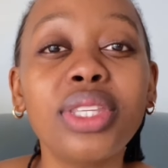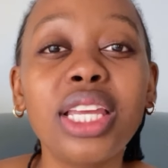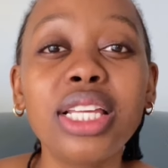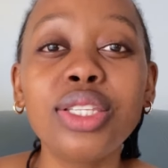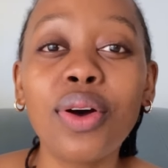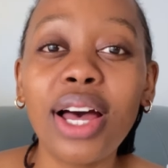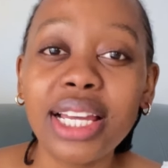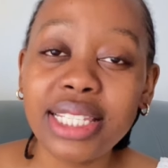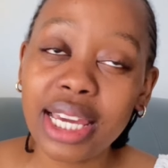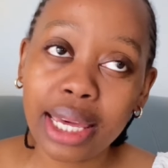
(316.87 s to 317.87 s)
So I
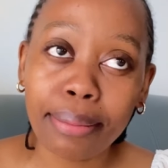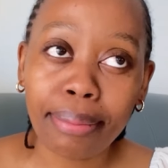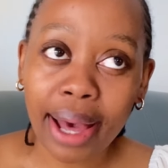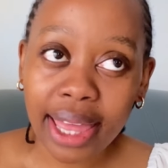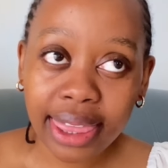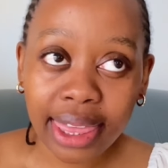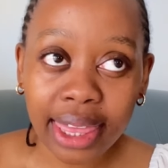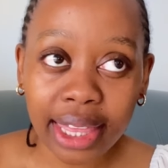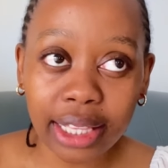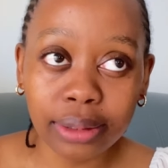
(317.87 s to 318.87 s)
take a bath.
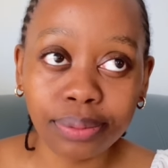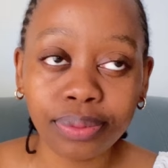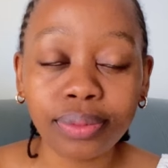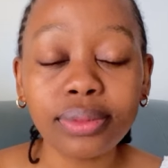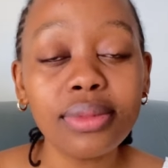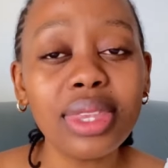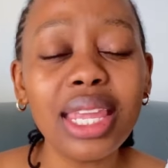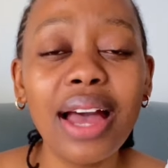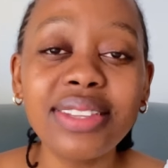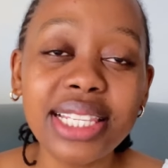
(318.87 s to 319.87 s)

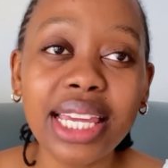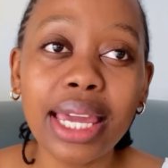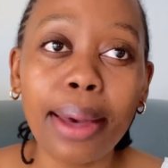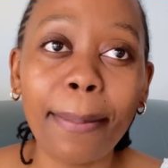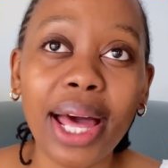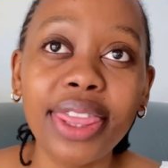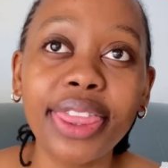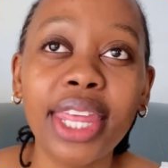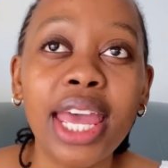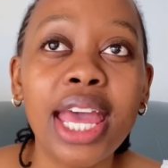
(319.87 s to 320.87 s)
After taking a bath,
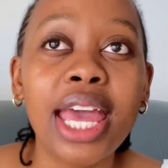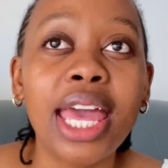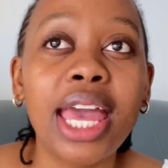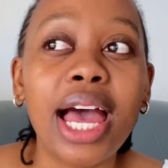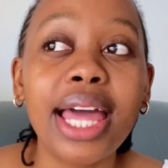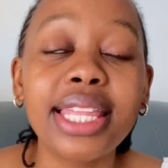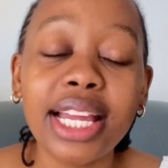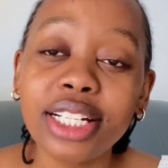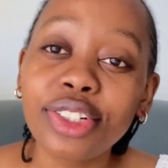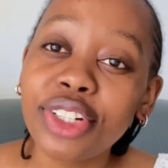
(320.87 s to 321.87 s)
I
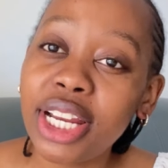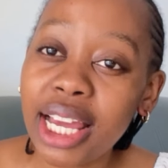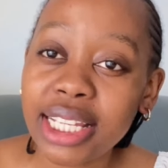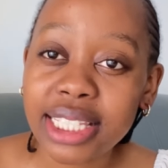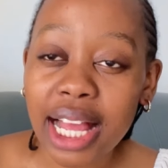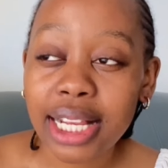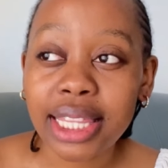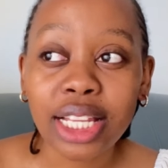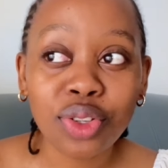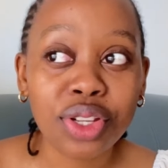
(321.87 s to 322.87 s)
then realized that
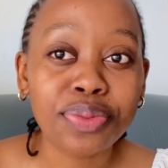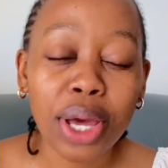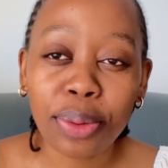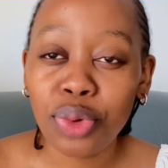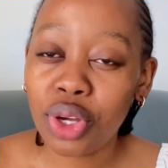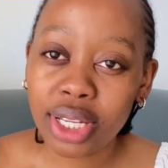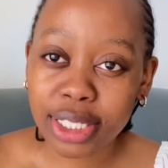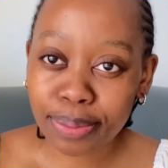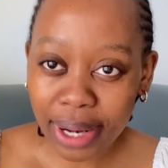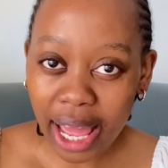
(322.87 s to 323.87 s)
that was my mucus
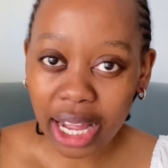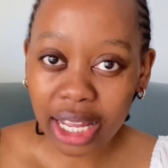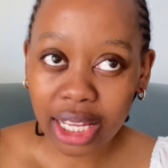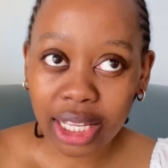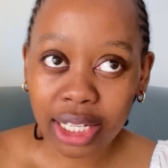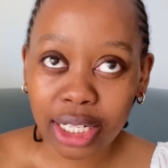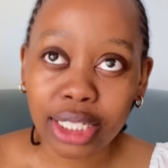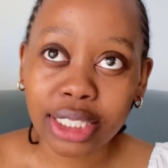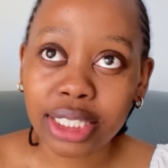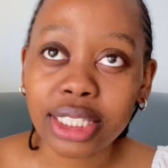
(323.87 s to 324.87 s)
plug,
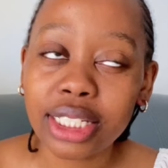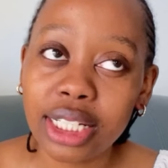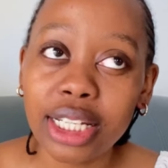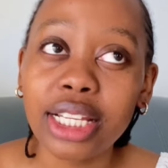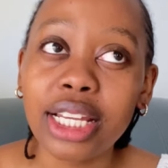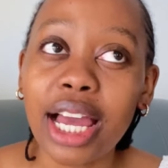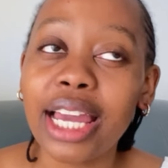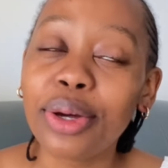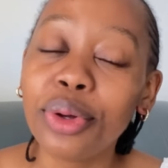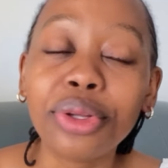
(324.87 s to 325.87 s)
because
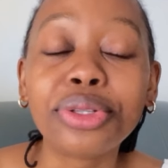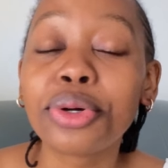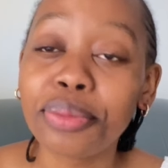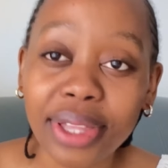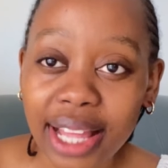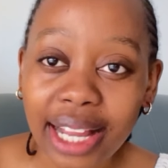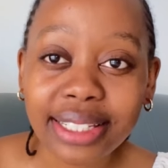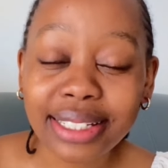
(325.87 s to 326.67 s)
Google told me that.